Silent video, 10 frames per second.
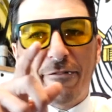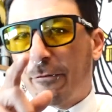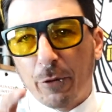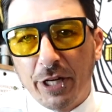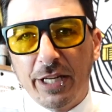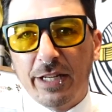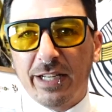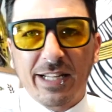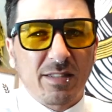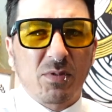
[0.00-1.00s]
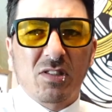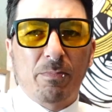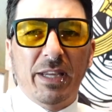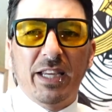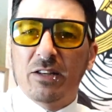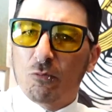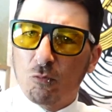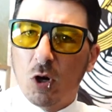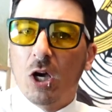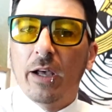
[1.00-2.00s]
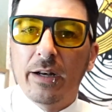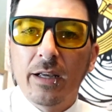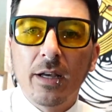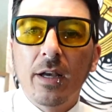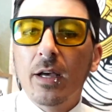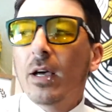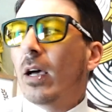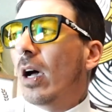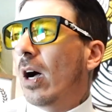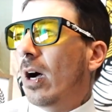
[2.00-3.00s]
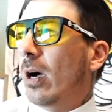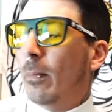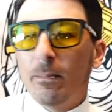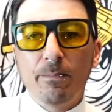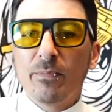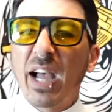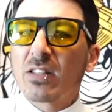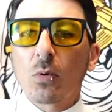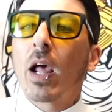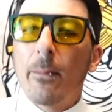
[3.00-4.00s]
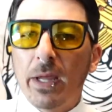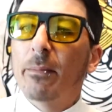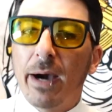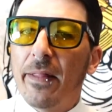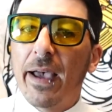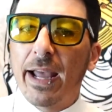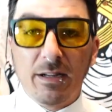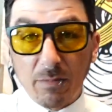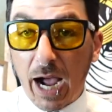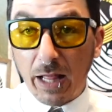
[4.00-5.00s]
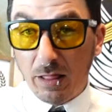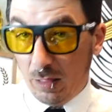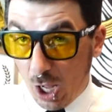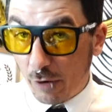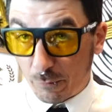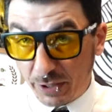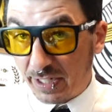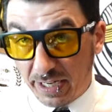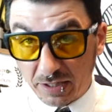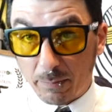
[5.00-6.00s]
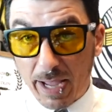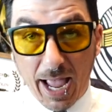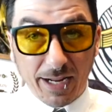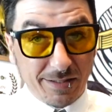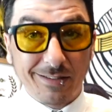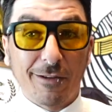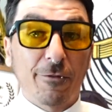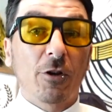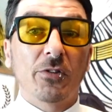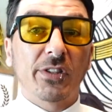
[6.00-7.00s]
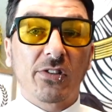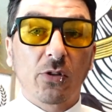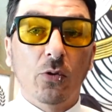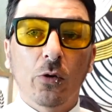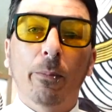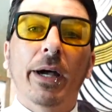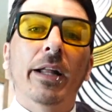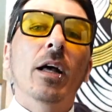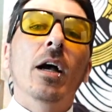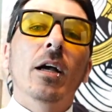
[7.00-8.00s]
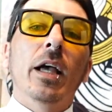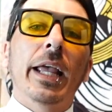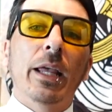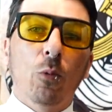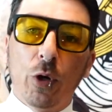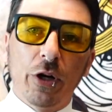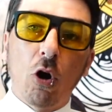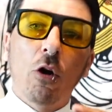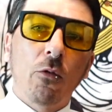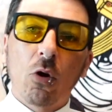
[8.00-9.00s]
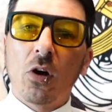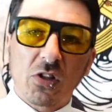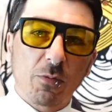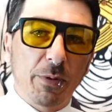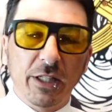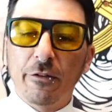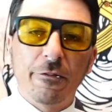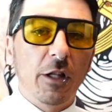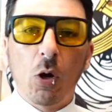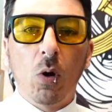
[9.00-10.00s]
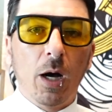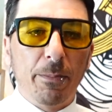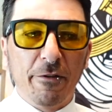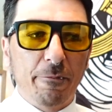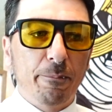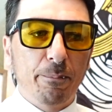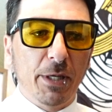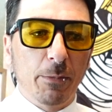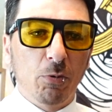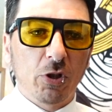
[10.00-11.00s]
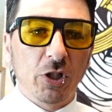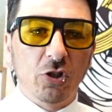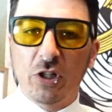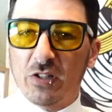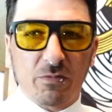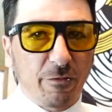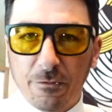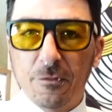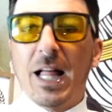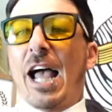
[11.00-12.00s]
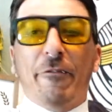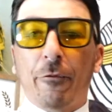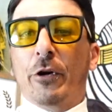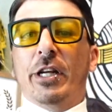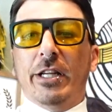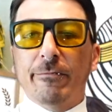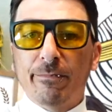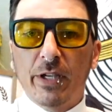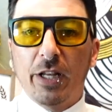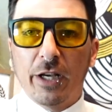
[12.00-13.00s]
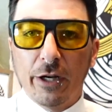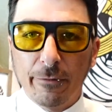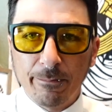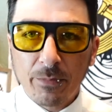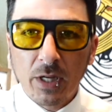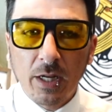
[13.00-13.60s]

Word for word: free and get some speed and run. Um, that's what I mean by that. I love retaining the mags. The difficulty's cool, but it would overall speed the flow up if people could just fly free, you know?